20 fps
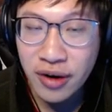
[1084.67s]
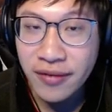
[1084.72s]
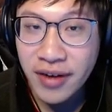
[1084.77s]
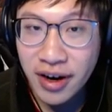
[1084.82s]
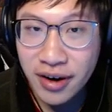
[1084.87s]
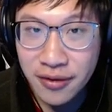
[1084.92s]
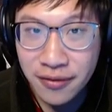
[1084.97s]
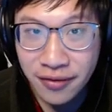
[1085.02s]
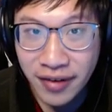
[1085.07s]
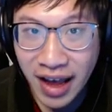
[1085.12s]

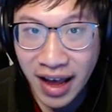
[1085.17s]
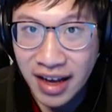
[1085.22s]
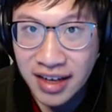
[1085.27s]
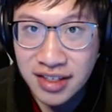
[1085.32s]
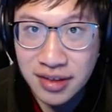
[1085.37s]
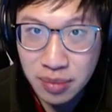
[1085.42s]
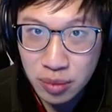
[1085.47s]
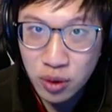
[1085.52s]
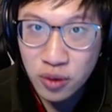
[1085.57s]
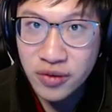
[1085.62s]
very
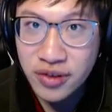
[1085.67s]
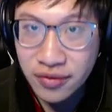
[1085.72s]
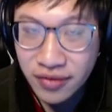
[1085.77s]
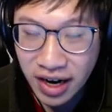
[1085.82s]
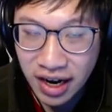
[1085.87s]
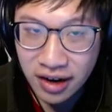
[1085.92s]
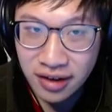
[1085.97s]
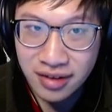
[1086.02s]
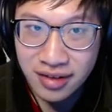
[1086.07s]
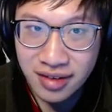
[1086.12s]
fast, moves
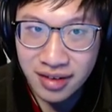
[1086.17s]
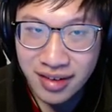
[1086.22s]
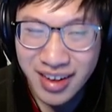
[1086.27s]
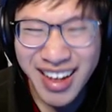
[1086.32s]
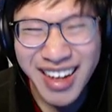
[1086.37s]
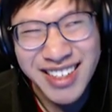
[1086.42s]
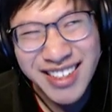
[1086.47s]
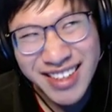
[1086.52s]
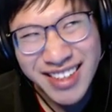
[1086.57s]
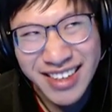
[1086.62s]
around.
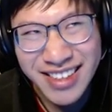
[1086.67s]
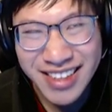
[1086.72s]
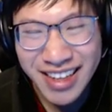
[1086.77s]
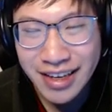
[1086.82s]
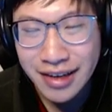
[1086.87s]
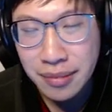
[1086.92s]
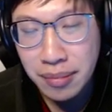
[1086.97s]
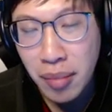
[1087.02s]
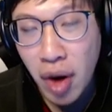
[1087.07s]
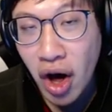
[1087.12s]
actually, he's
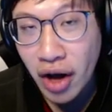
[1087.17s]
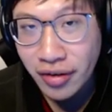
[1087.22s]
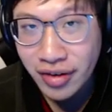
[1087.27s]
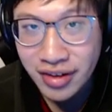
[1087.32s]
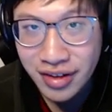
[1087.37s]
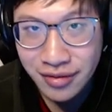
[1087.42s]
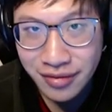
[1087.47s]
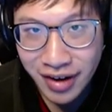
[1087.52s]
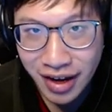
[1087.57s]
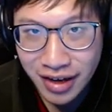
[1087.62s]
like
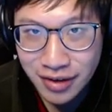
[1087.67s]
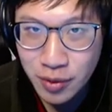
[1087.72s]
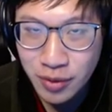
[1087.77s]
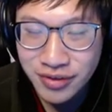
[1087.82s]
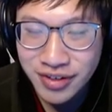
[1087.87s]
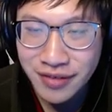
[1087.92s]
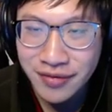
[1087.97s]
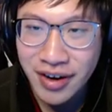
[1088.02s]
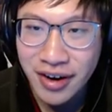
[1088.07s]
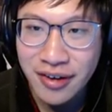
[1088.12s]
moderately fast. We won't
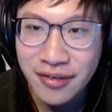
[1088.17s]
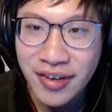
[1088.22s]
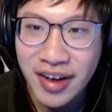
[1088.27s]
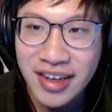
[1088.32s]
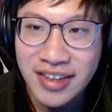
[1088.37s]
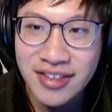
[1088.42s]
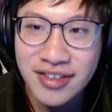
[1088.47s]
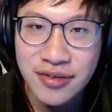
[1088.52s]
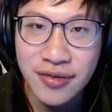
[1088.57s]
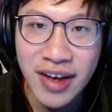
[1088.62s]
say very
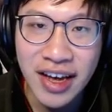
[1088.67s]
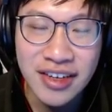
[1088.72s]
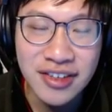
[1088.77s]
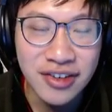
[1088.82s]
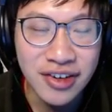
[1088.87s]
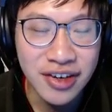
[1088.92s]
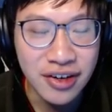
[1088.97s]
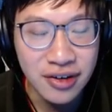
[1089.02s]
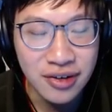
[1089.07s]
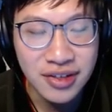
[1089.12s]
fast. There's faster
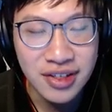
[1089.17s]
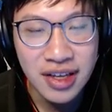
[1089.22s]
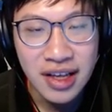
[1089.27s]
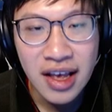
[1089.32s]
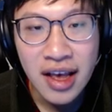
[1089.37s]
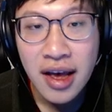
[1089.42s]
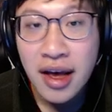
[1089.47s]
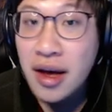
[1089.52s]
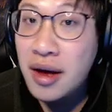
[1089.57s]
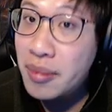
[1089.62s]
heroes.
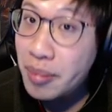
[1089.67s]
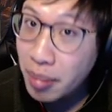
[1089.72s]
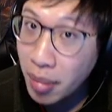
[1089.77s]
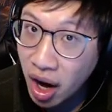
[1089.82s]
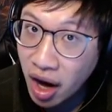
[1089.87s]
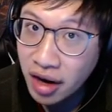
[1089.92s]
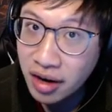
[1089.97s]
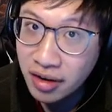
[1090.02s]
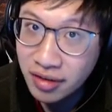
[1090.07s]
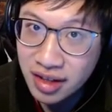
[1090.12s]

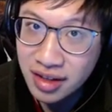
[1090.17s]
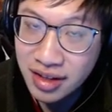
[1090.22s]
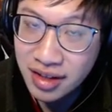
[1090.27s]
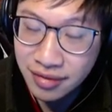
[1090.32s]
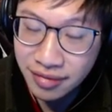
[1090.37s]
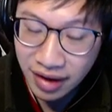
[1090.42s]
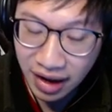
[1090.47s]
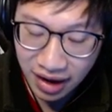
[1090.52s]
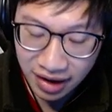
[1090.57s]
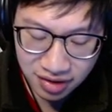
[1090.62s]
Moderately
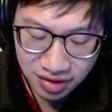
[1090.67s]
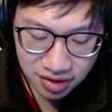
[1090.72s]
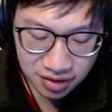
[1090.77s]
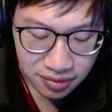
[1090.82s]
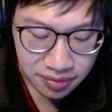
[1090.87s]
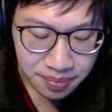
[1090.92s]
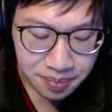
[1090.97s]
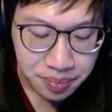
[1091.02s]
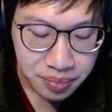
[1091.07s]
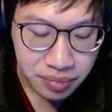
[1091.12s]
fast.
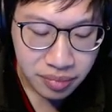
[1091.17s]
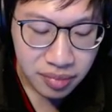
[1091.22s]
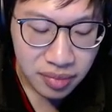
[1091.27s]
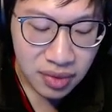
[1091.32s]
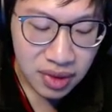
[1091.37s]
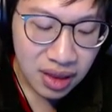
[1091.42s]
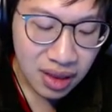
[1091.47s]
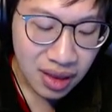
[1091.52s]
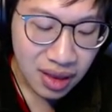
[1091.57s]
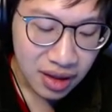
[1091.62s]

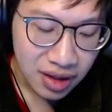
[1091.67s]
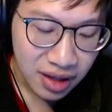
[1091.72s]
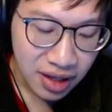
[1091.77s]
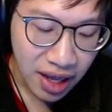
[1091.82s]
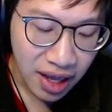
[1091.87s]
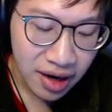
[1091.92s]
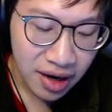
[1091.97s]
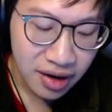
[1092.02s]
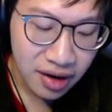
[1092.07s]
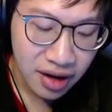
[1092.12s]

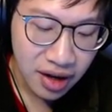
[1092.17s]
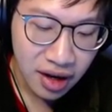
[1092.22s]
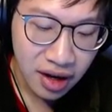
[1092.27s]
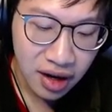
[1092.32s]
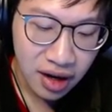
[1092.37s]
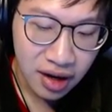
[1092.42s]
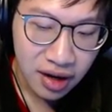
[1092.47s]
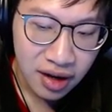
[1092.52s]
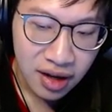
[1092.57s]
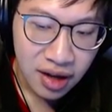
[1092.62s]
Can
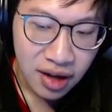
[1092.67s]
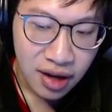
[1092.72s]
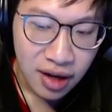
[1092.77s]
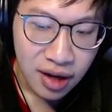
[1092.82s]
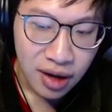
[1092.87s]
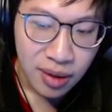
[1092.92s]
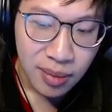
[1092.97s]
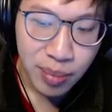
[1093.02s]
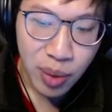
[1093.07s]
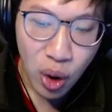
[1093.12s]
uh,
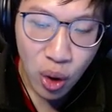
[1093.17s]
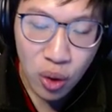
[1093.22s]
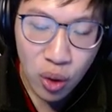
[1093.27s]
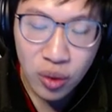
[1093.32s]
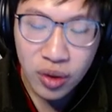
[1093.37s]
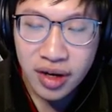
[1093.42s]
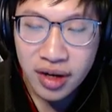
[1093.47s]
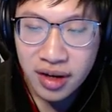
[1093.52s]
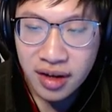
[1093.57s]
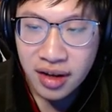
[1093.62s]

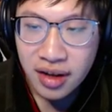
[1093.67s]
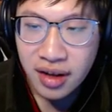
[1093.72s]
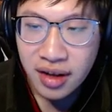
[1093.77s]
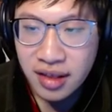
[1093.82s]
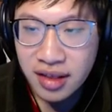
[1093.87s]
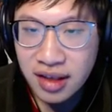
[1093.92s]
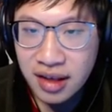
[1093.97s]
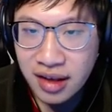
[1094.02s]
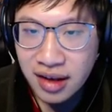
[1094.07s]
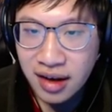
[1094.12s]
poke
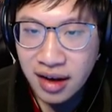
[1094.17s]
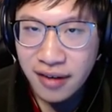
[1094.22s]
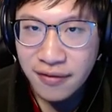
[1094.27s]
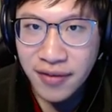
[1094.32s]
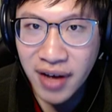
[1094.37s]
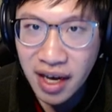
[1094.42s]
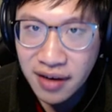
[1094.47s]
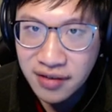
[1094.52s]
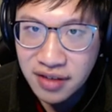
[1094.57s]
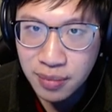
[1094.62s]
the uh,
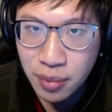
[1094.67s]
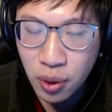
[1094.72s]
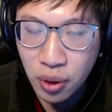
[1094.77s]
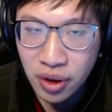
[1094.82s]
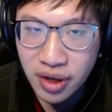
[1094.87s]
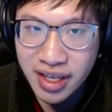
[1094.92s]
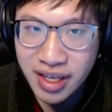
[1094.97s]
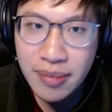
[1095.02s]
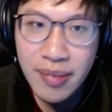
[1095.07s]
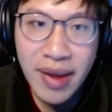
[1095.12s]
five
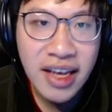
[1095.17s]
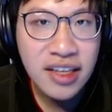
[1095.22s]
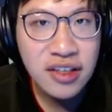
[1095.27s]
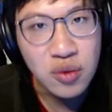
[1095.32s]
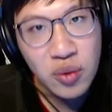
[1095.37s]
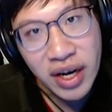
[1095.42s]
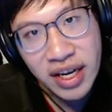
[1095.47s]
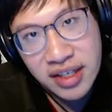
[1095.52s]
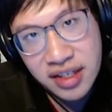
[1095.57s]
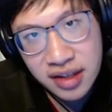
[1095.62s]
support, can make his
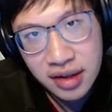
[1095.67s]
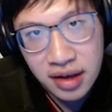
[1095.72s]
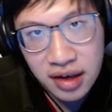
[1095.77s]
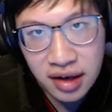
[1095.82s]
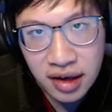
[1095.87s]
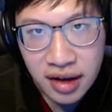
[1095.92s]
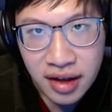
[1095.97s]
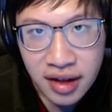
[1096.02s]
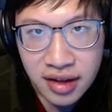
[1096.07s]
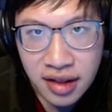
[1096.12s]
way to
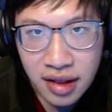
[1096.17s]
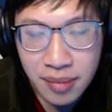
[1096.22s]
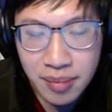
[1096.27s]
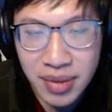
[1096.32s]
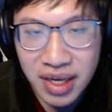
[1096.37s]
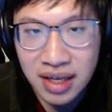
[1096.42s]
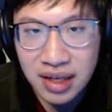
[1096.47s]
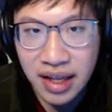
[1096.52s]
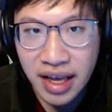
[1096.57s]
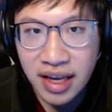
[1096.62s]
the, the
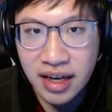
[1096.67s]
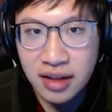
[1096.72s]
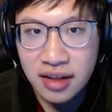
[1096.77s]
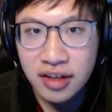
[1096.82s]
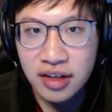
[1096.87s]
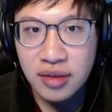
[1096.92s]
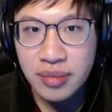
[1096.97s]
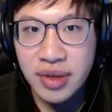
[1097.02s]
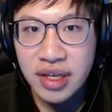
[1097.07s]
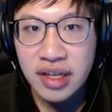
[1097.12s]
mid lane a
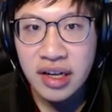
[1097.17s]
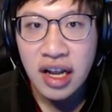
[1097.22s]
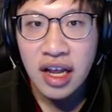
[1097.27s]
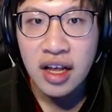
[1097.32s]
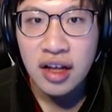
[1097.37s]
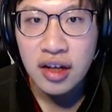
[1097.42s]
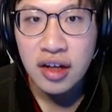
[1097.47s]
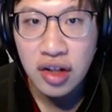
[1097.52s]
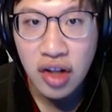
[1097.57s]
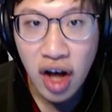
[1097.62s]
little bit.
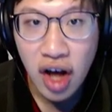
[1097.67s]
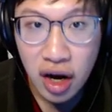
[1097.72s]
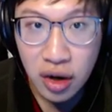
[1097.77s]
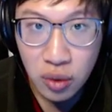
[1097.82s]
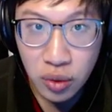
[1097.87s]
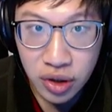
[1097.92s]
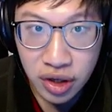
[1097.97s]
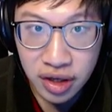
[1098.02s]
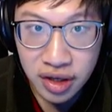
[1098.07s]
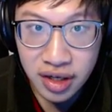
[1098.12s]

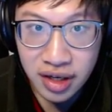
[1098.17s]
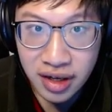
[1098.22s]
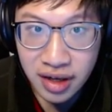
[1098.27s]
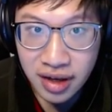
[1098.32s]
Clockwork,